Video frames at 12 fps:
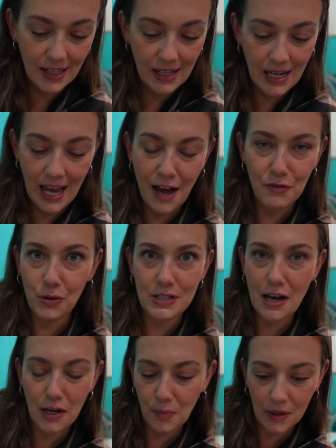And I have no
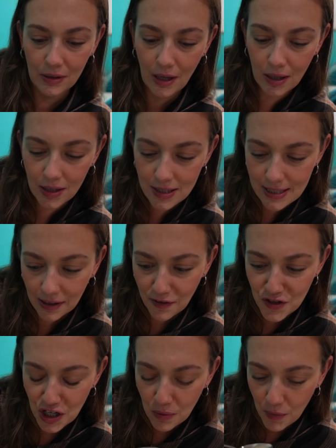doubt I'm gonna like this. I love
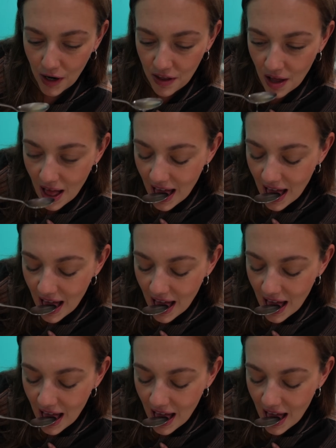chicken broth.